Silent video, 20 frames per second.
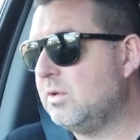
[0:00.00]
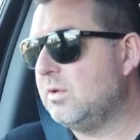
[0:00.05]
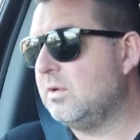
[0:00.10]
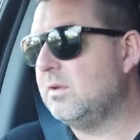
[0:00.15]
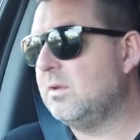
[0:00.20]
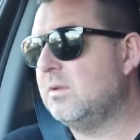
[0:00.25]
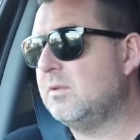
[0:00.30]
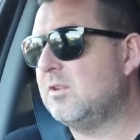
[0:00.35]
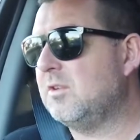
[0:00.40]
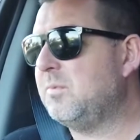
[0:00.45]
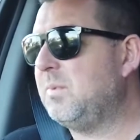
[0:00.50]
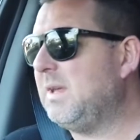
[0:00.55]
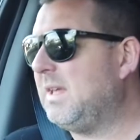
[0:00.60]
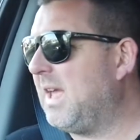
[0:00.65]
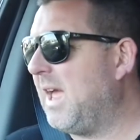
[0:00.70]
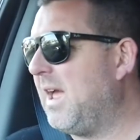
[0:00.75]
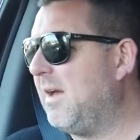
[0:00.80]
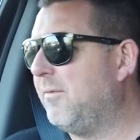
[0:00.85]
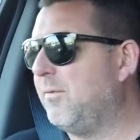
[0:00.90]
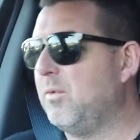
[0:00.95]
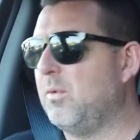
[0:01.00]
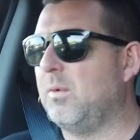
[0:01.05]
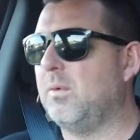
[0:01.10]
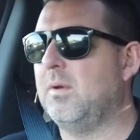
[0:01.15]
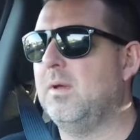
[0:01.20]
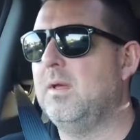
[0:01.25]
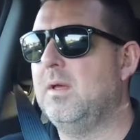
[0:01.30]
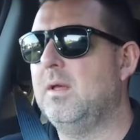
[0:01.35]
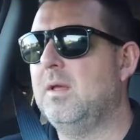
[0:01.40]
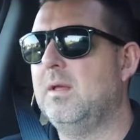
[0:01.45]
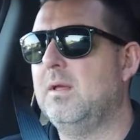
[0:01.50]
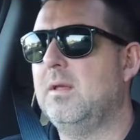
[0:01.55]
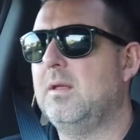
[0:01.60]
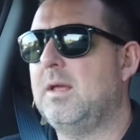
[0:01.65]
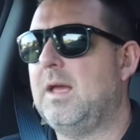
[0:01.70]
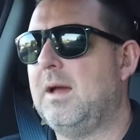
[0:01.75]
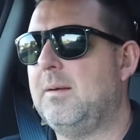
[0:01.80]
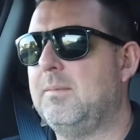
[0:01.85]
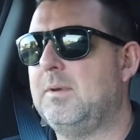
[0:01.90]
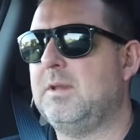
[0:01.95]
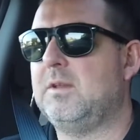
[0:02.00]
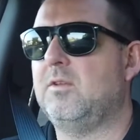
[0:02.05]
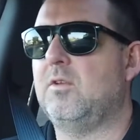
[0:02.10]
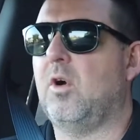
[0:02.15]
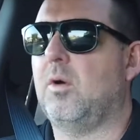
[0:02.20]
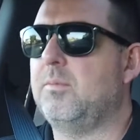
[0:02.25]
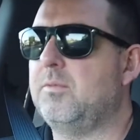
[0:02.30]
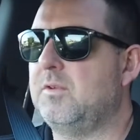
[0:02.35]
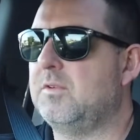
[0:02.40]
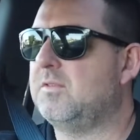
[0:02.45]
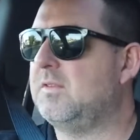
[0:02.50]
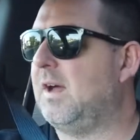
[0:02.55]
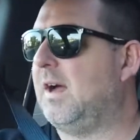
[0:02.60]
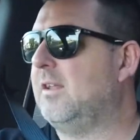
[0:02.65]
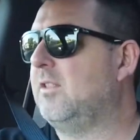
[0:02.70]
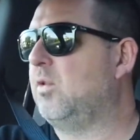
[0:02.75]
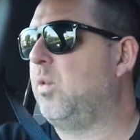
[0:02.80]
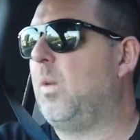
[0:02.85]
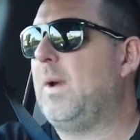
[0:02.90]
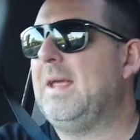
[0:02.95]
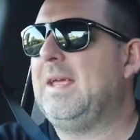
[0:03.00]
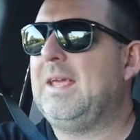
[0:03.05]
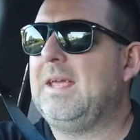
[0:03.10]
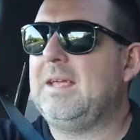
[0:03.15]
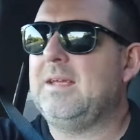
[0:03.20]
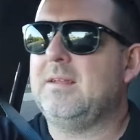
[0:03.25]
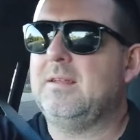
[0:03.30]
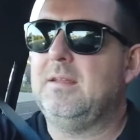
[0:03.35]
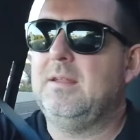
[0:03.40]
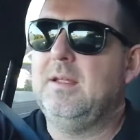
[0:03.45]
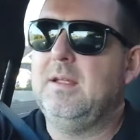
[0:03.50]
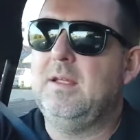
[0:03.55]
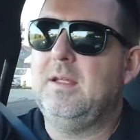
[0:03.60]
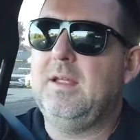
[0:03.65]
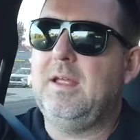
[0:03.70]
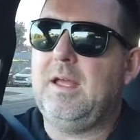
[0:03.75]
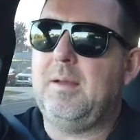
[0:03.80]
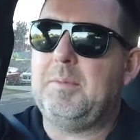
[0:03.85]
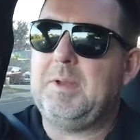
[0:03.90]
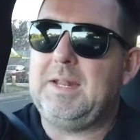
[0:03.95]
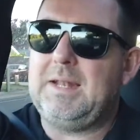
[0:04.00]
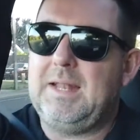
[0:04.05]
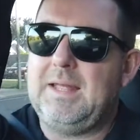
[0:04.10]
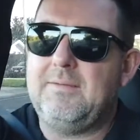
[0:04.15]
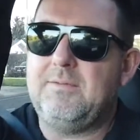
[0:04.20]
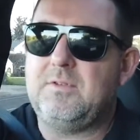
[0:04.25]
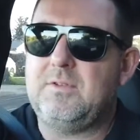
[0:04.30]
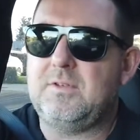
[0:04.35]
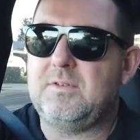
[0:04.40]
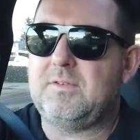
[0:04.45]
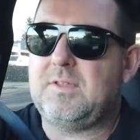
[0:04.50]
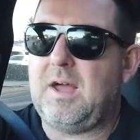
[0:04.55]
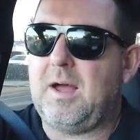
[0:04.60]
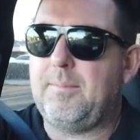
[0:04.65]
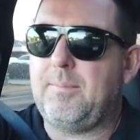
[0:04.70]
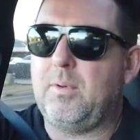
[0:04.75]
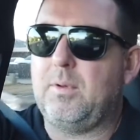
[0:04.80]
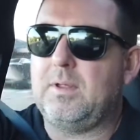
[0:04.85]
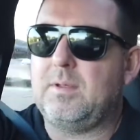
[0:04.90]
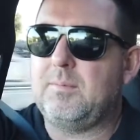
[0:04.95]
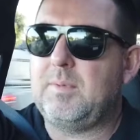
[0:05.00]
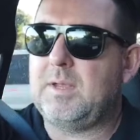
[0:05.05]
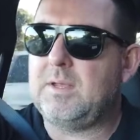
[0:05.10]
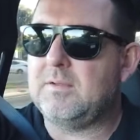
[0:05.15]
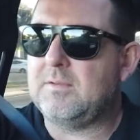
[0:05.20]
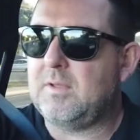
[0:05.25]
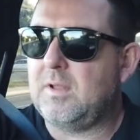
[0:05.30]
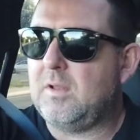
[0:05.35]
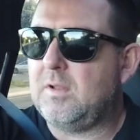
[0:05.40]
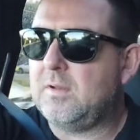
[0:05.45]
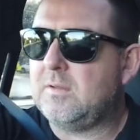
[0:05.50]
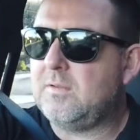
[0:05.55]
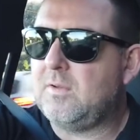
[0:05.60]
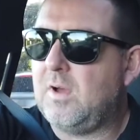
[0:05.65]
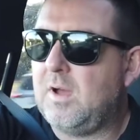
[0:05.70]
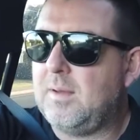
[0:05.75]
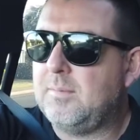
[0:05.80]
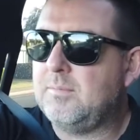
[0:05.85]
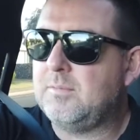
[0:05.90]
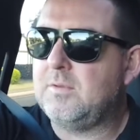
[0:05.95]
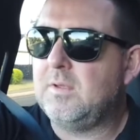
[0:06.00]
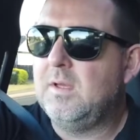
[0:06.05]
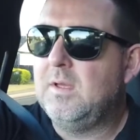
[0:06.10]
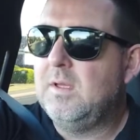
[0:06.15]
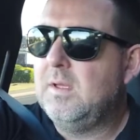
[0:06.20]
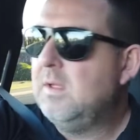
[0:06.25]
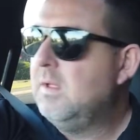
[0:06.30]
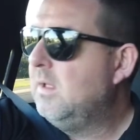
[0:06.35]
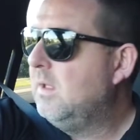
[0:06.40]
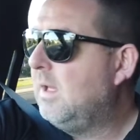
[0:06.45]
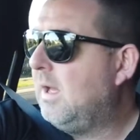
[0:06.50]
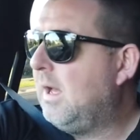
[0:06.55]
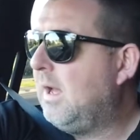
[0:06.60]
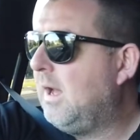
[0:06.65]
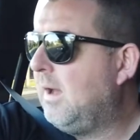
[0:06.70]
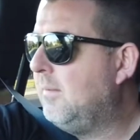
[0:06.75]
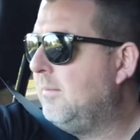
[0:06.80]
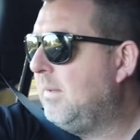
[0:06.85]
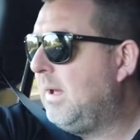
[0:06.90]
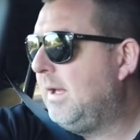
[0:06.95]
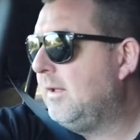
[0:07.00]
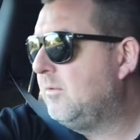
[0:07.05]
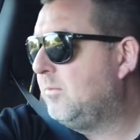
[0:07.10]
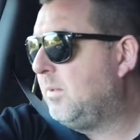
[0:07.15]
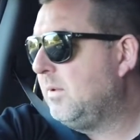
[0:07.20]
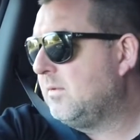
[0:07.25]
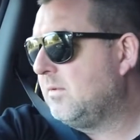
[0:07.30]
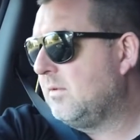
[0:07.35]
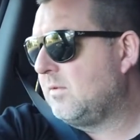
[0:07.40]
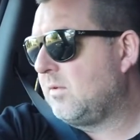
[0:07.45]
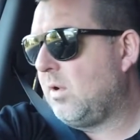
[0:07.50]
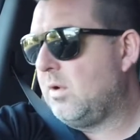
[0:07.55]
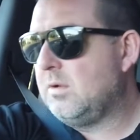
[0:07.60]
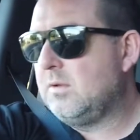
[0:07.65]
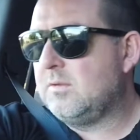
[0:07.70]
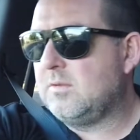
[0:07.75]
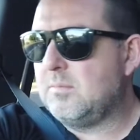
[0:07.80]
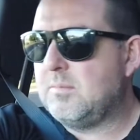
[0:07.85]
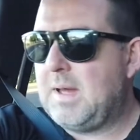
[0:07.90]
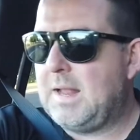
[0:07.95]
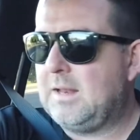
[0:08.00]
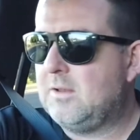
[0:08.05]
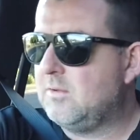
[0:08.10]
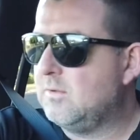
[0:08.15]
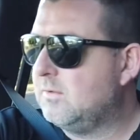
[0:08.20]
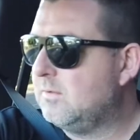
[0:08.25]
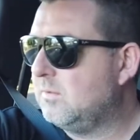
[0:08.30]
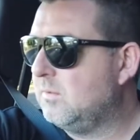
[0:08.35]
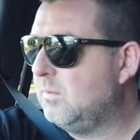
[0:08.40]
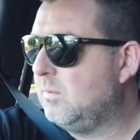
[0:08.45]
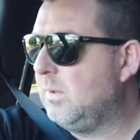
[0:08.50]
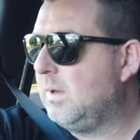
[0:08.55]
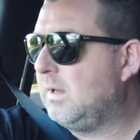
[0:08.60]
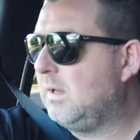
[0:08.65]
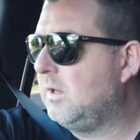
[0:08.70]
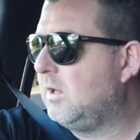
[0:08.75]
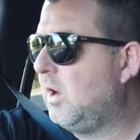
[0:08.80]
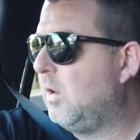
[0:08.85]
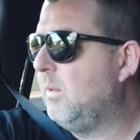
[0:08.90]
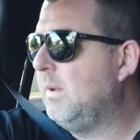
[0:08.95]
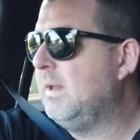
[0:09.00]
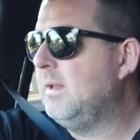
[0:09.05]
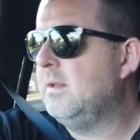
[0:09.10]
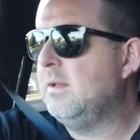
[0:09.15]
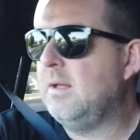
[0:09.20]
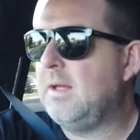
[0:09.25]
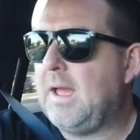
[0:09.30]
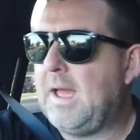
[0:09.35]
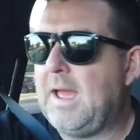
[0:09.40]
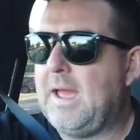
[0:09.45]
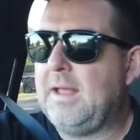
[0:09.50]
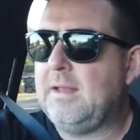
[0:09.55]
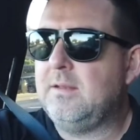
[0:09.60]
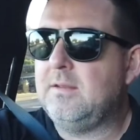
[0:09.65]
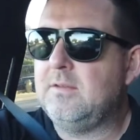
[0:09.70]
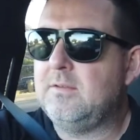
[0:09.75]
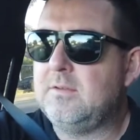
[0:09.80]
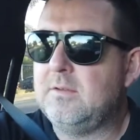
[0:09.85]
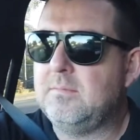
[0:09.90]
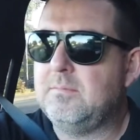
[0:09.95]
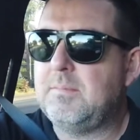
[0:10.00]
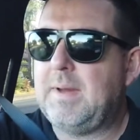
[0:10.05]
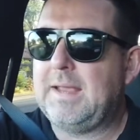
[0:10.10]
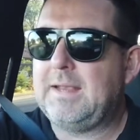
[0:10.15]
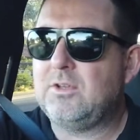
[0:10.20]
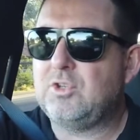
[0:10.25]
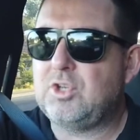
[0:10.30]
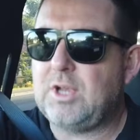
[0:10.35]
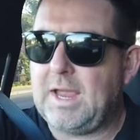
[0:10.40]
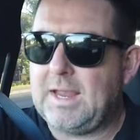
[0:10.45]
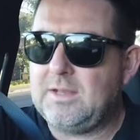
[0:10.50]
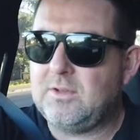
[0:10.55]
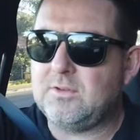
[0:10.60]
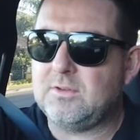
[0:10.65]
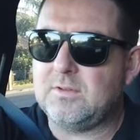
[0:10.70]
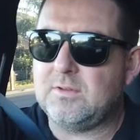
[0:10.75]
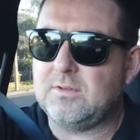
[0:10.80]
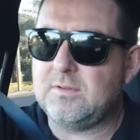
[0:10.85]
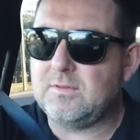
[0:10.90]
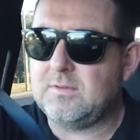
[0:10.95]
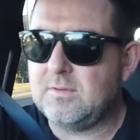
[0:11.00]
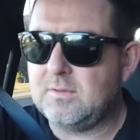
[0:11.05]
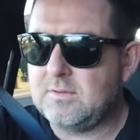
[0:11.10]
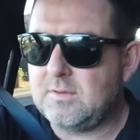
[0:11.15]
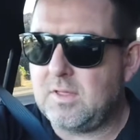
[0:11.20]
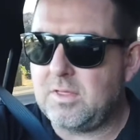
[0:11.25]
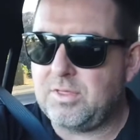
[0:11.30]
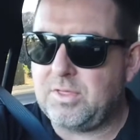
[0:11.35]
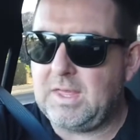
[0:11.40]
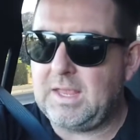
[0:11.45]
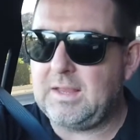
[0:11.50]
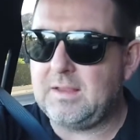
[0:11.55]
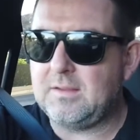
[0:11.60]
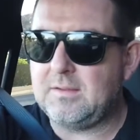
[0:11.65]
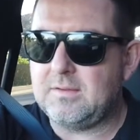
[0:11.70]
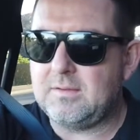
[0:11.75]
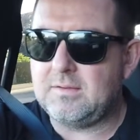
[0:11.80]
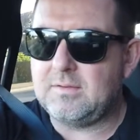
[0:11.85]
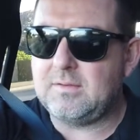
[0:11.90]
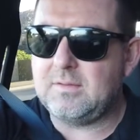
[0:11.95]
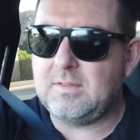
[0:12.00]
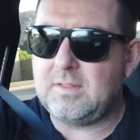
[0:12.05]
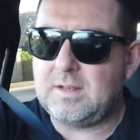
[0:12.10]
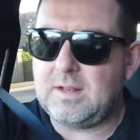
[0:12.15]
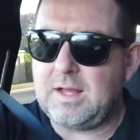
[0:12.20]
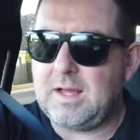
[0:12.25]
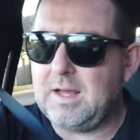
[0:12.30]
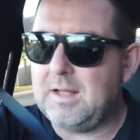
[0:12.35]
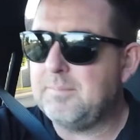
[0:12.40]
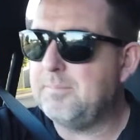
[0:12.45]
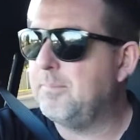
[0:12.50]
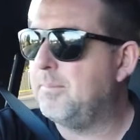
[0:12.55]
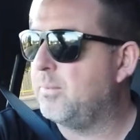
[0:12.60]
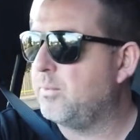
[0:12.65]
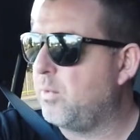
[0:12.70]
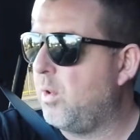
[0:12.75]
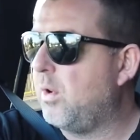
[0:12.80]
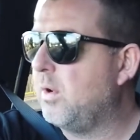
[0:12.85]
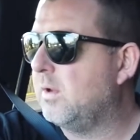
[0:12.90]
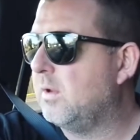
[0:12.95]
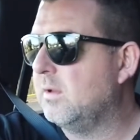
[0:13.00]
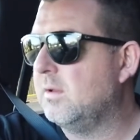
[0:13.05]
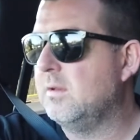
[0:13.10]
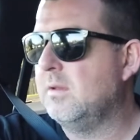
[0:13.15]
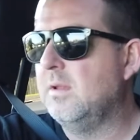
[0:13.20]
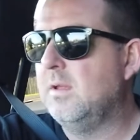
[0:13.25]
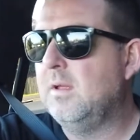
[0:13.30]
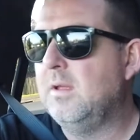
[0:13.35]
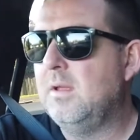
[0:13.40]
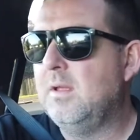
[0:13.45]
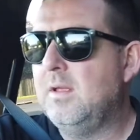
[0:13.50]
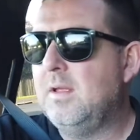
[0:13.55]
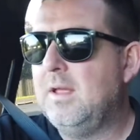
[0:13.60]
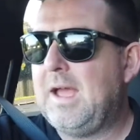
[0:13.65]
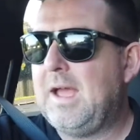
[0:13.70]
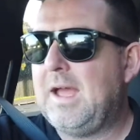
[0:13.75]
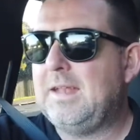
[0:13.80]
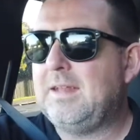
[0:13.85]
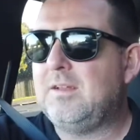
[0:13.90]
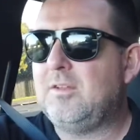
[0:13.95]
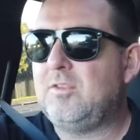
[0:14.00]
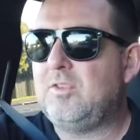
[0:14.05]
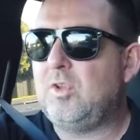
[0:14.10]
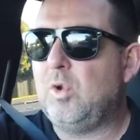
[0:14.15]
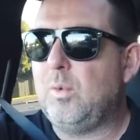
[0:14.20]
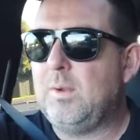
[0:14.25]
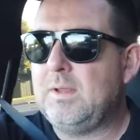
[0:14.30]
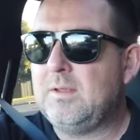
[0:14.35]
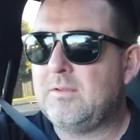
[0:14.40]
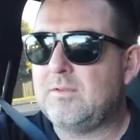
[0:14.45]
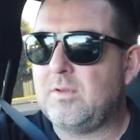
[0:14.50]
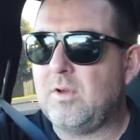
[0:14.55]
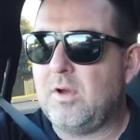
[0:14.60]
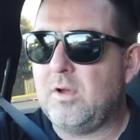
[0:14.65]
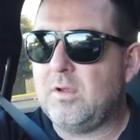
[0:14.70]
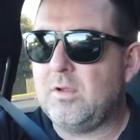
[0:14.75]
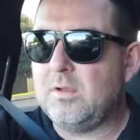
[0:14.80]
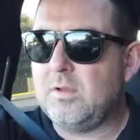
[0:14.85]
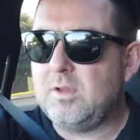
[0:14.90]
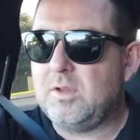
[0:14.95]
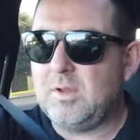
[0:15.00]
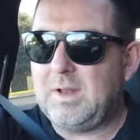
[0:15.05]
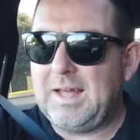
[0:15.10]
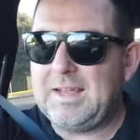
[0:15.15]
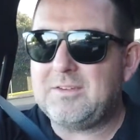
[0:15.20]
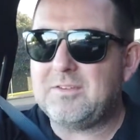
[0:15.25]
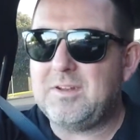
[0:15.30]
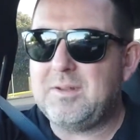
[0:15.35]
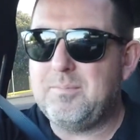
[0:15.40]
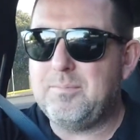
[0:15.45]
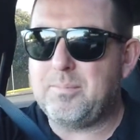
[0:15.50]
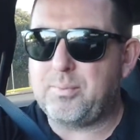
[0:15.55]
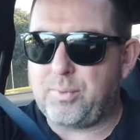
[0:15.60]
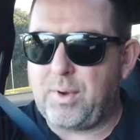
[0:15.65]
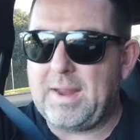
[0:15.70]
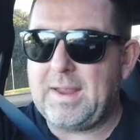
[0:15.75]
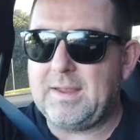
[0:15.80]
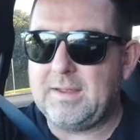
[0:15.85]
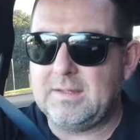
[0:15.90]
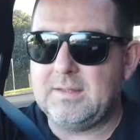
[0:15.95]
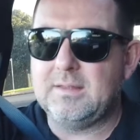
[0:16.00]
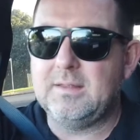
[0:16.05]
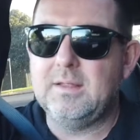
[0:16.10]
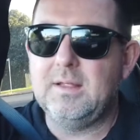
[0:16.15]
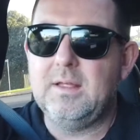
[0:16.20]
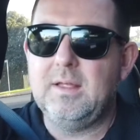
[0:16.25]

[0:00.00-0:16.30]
you just be careful how many knobs you start tweaking and how many levers you start pulling because a lot of times um, as business owners and managers we can go in and make changes to things that aren't broken and in doing so you'll actually break it